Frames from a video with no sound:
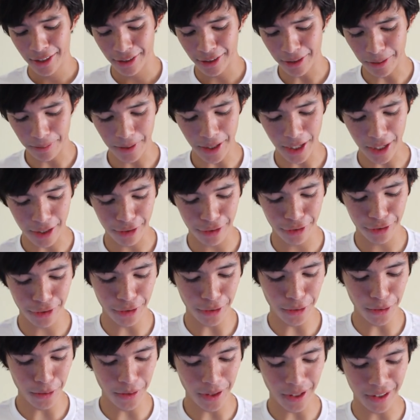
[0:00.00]
some kind of
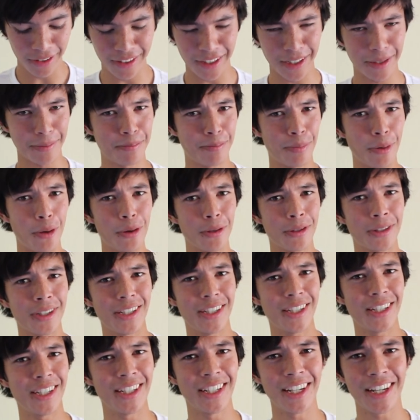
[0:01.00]
shoe that's like
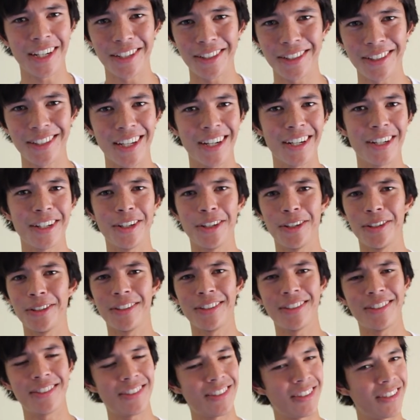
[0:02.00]
bulky and I don't I don't
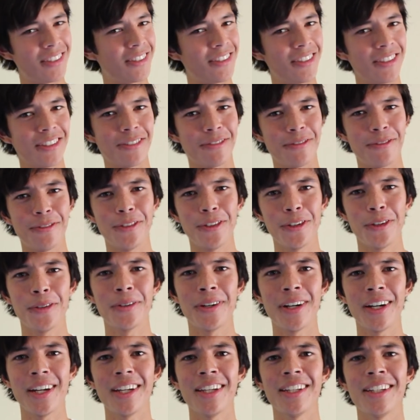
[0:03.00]
know this just doesn't feel
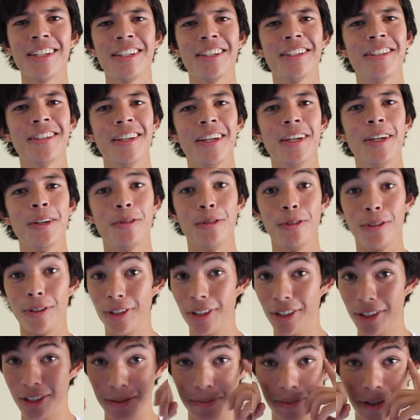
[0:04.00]
right it
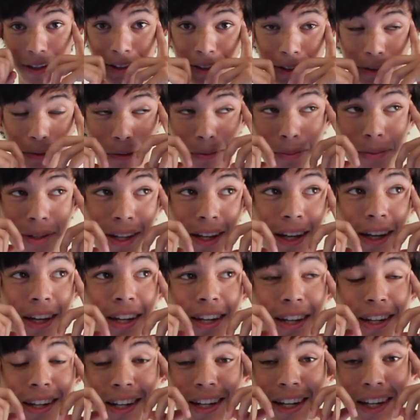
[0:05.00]
really messes with my
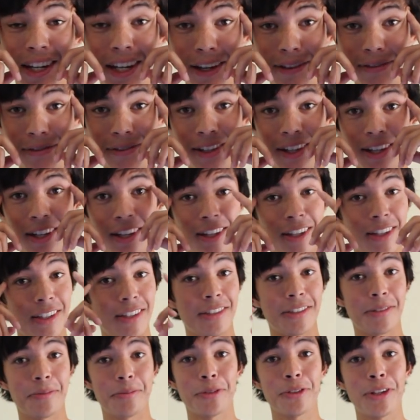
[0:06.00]
head and I have
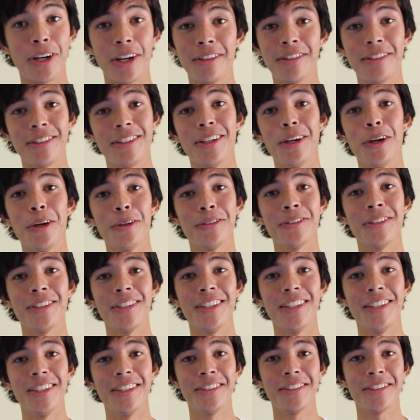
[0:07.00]
some crazy
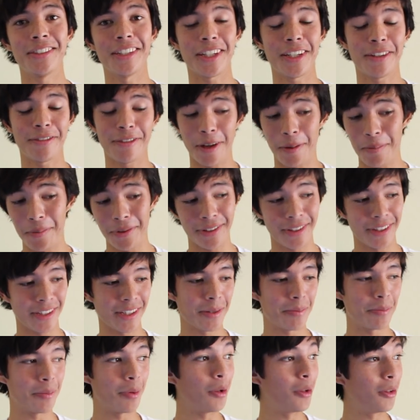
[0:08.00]
OCDs like if I'm
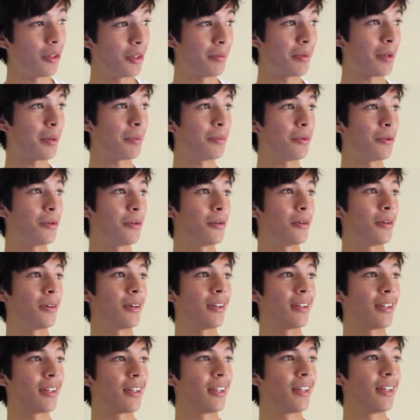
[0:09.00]
missing a bolt in my
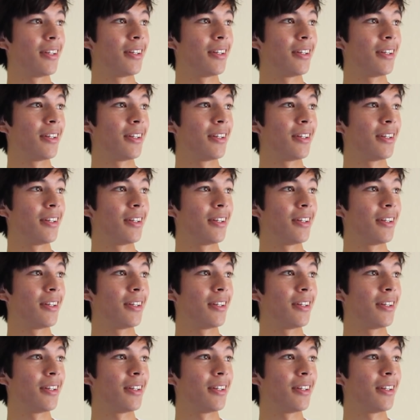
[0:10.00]
board